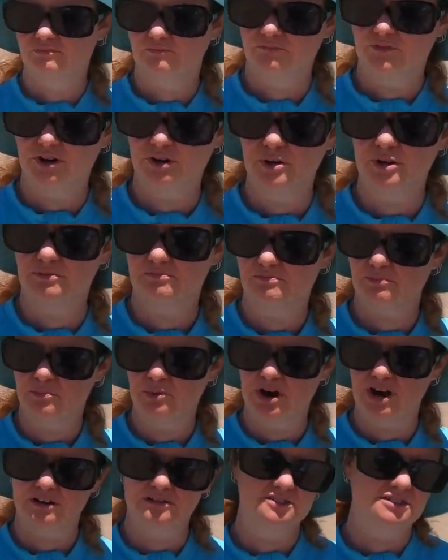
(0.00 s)
very
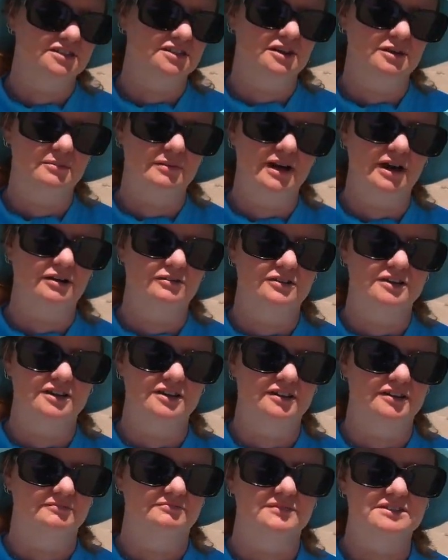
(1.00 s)
proud to come out,
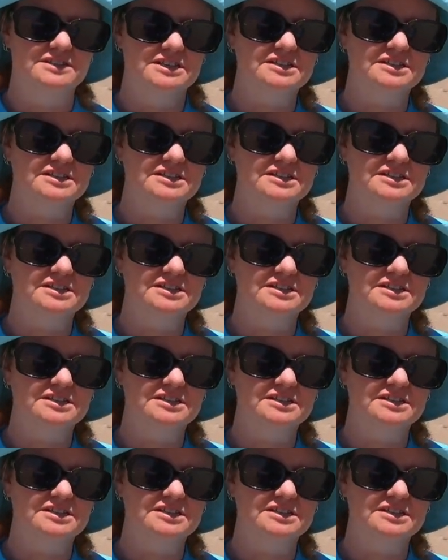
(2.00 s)
and it's